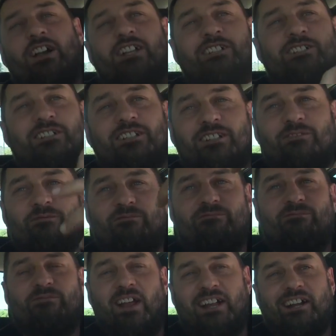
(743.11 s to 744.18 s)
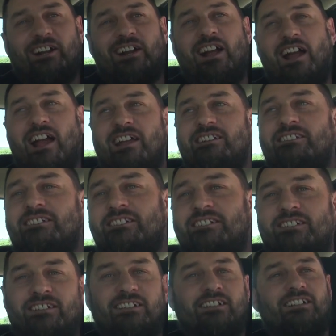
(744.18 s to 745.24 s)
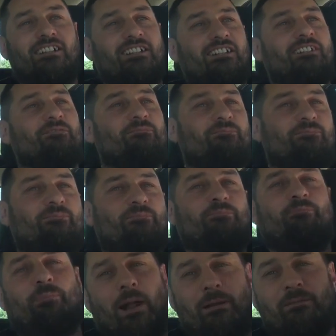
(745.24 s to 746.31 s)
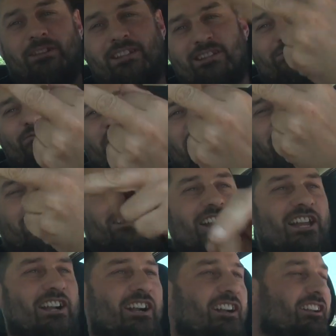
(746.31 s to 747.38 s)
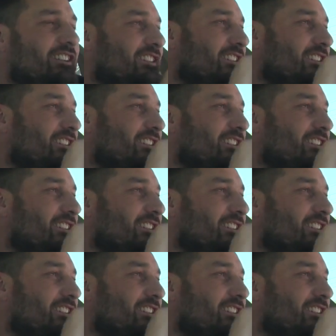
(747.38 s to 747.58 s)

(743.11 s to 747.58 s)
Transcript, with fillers: Fucking finger gun probably this finger here.